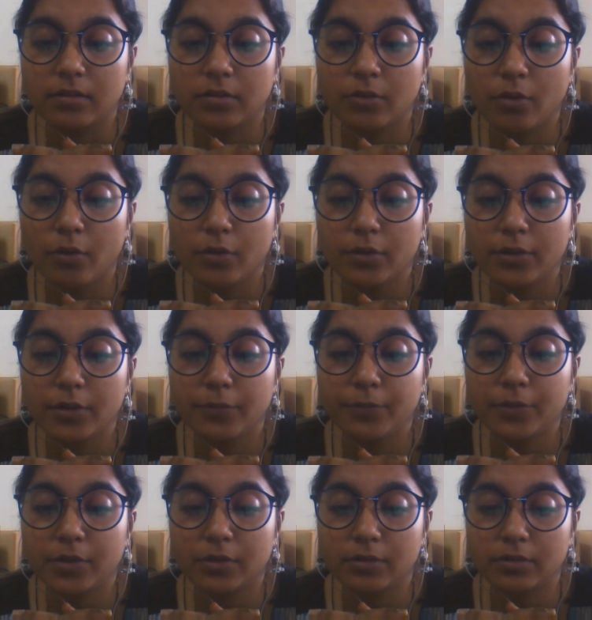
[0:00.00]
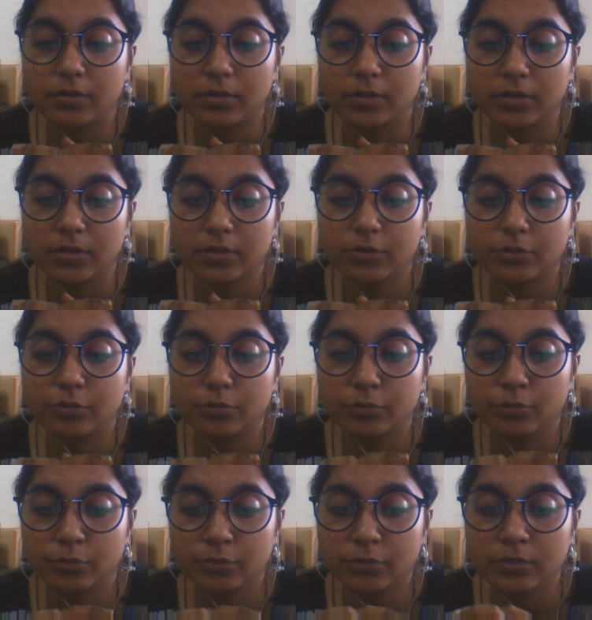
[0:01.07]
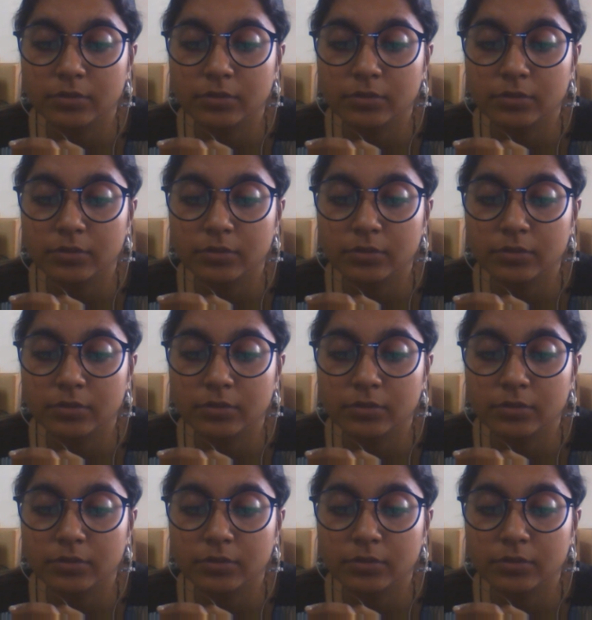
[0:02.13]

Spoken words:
not difficult to